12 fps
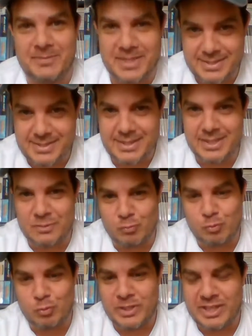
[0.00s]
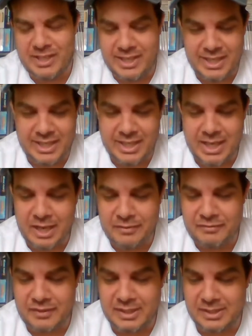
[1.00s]
This is really, I
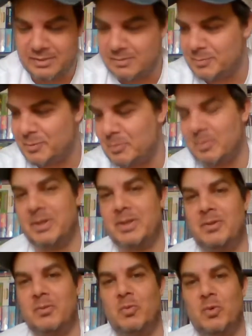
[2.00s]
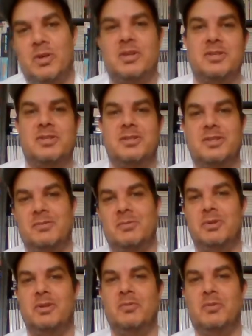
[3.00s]
think, probably
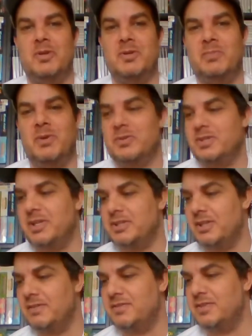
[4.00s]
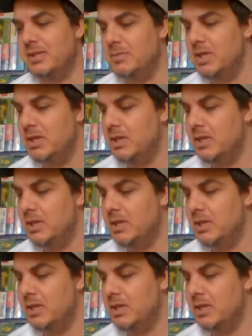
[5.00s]
one of the worst box arts I've seen.